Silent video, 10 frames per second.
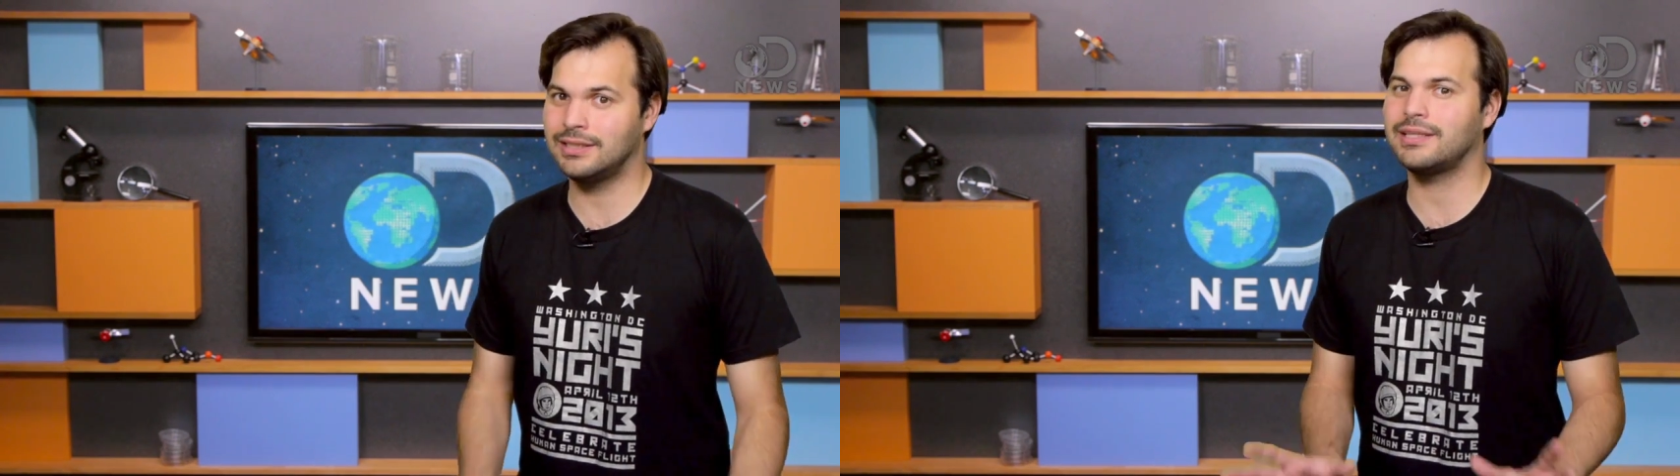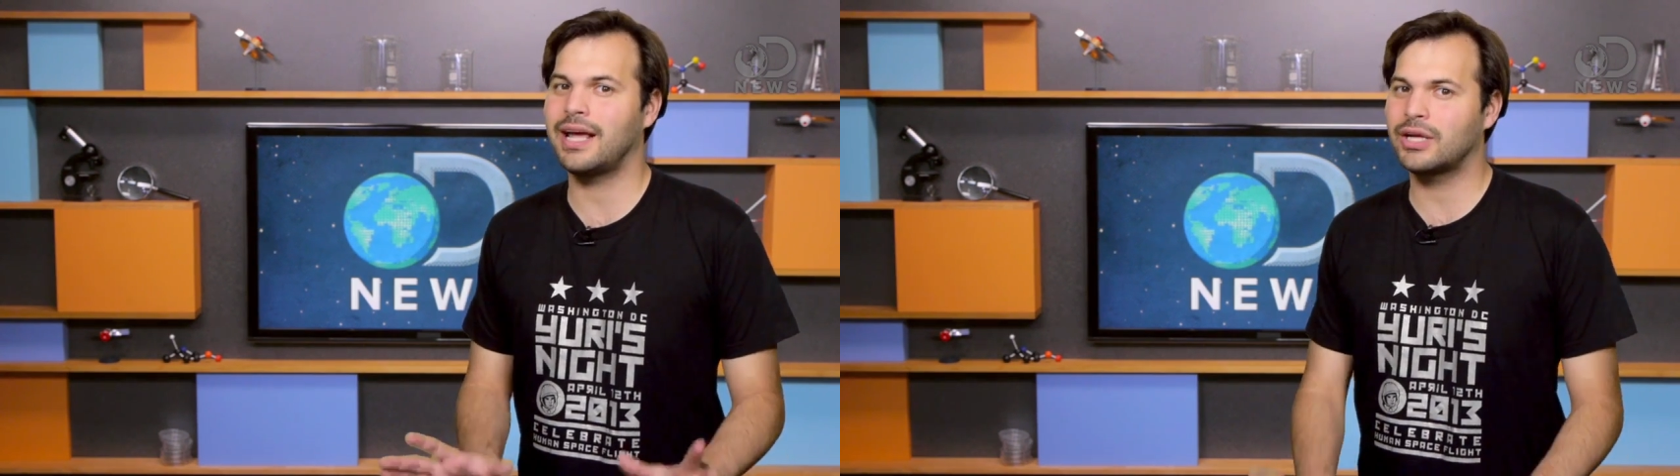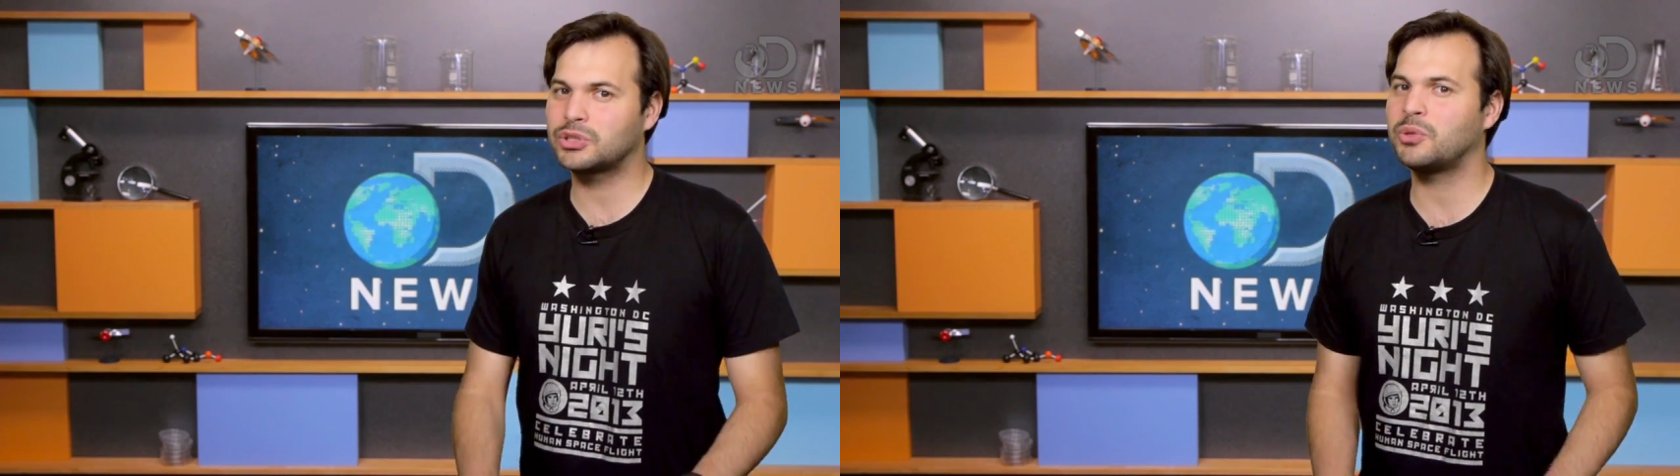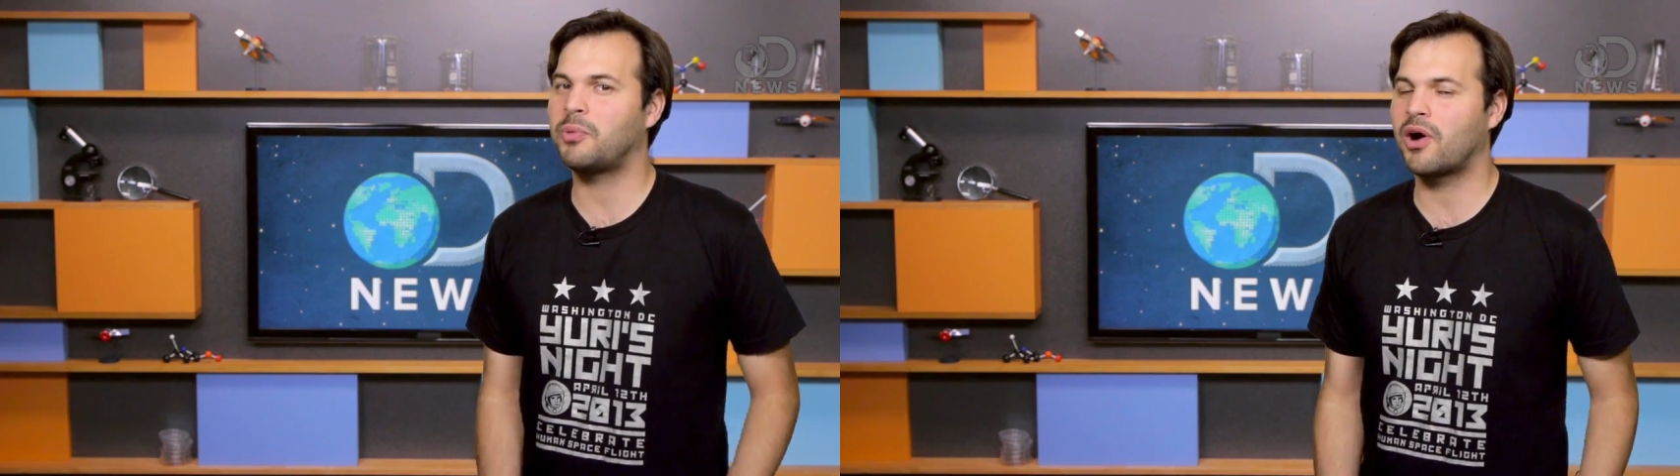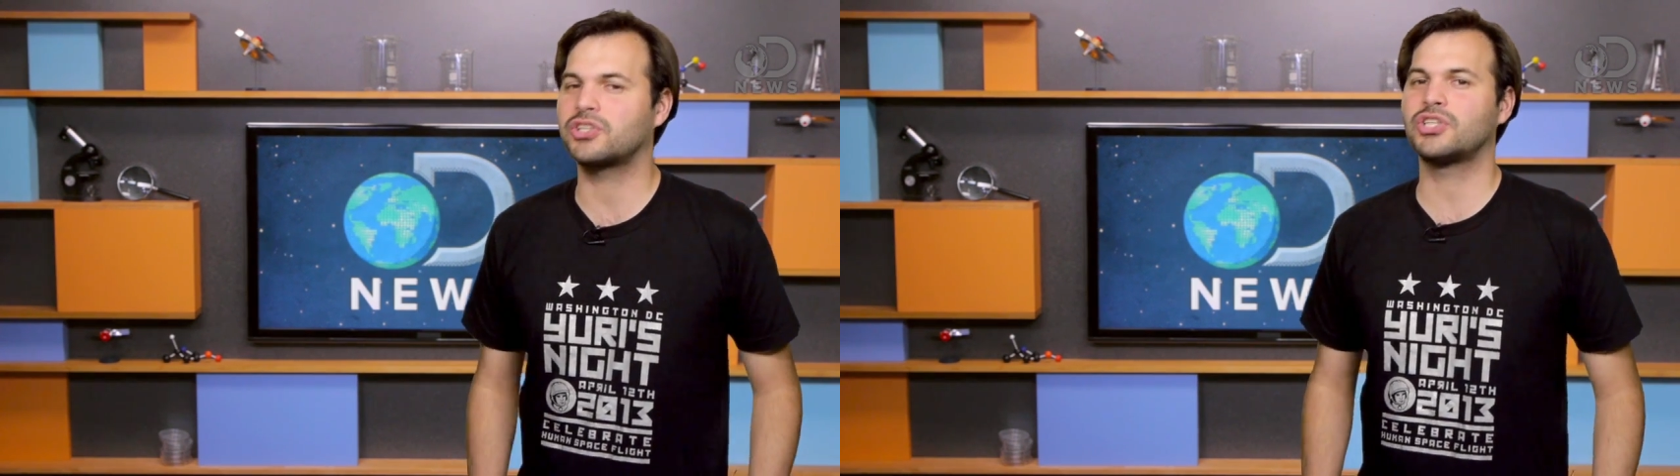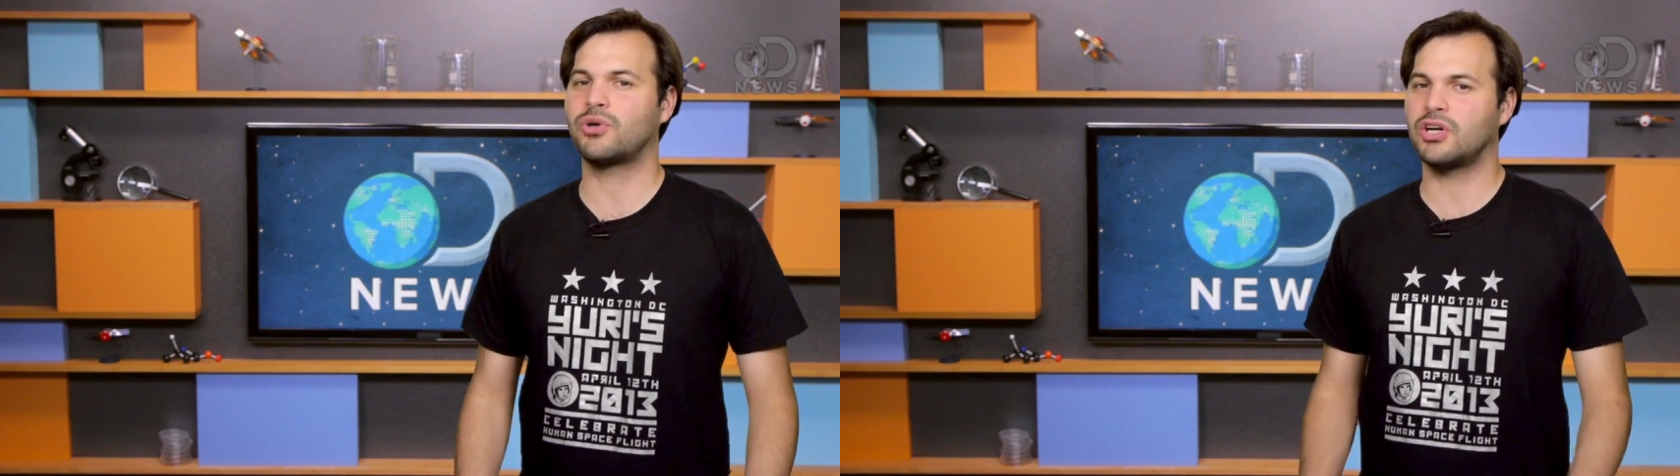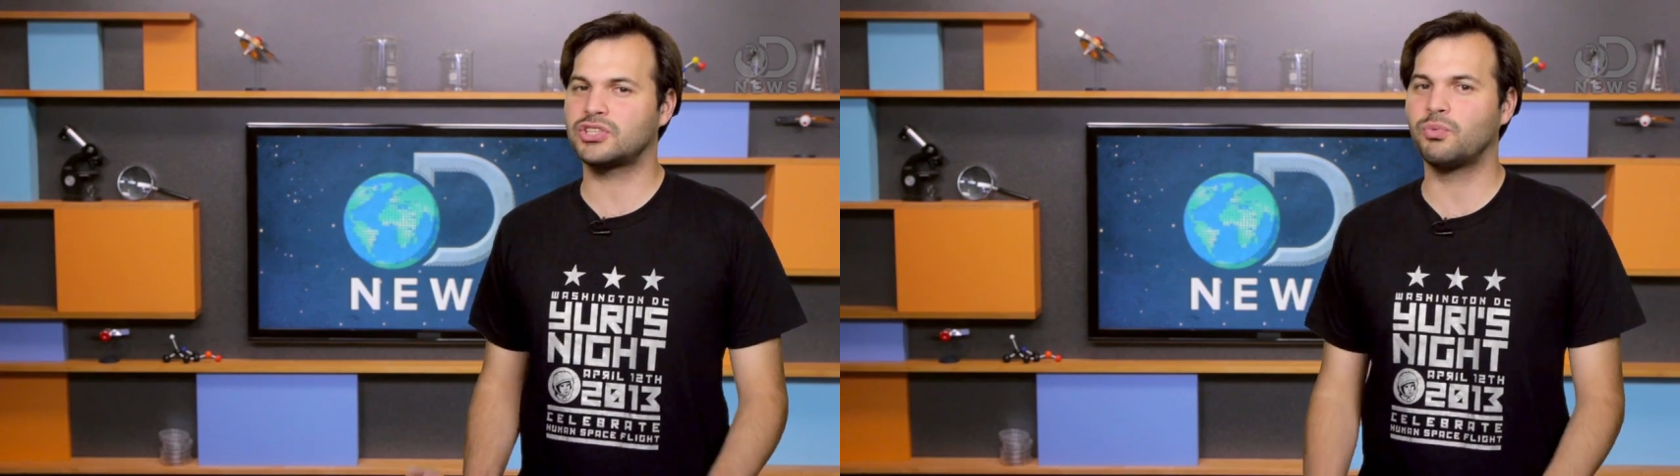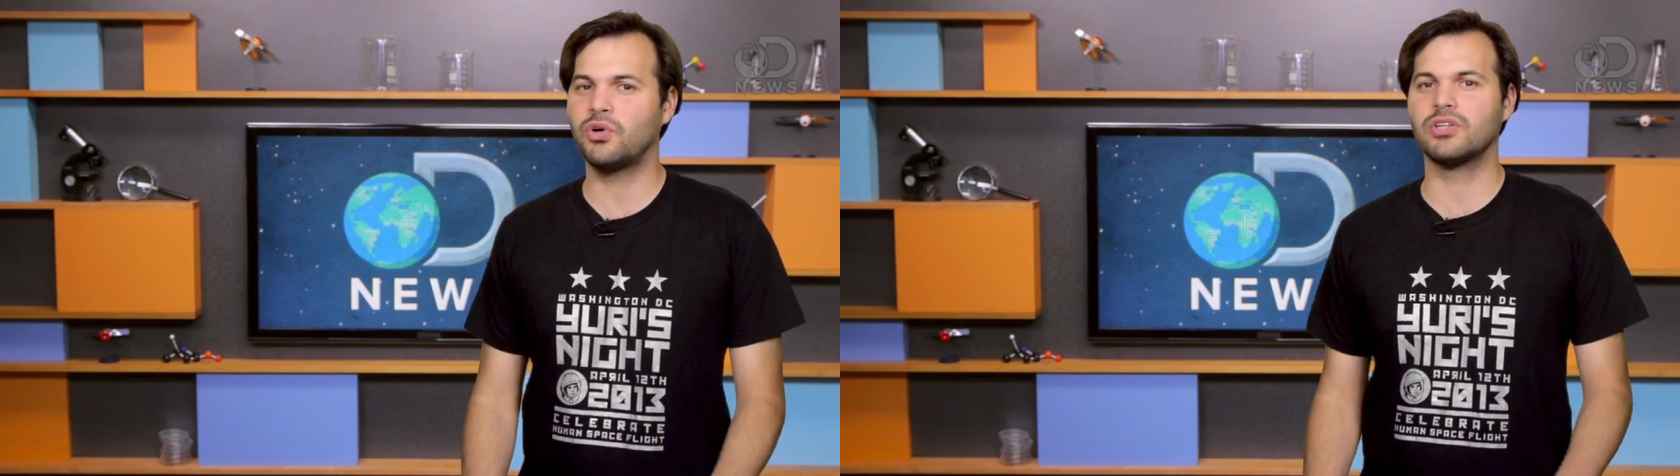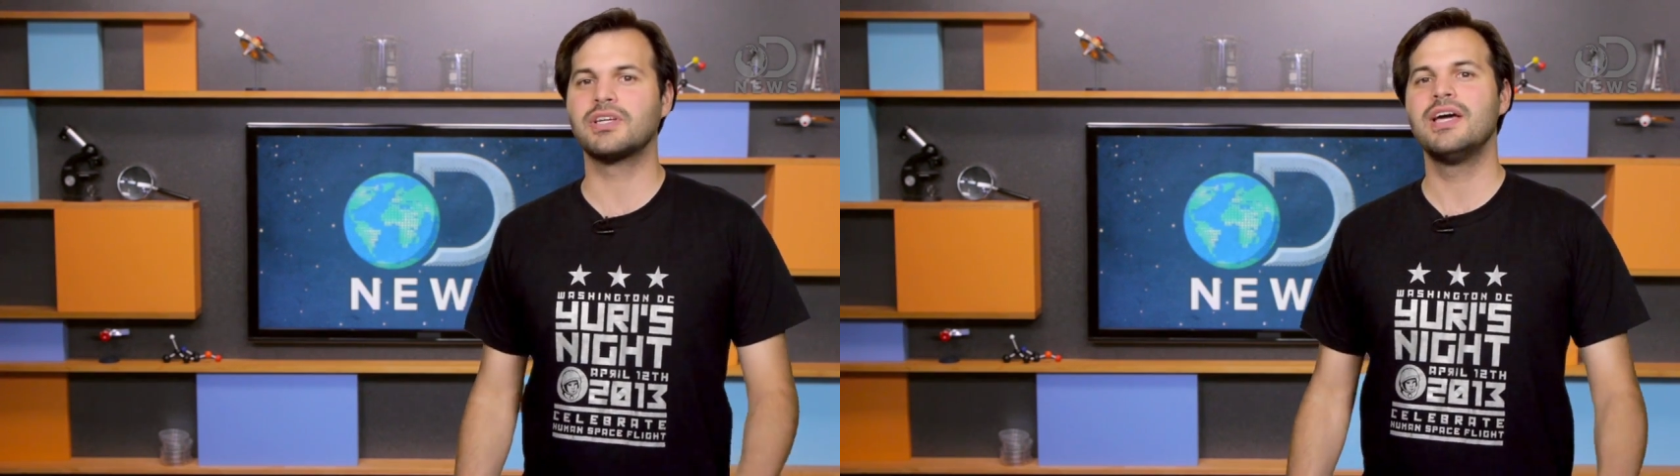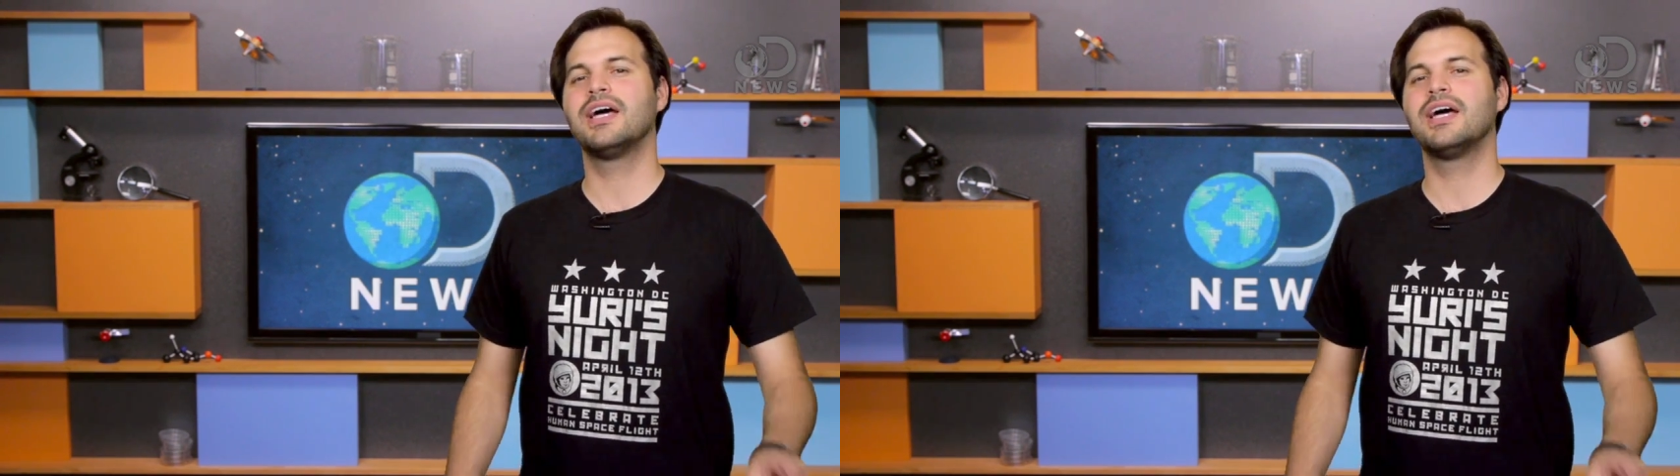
national parks across the world,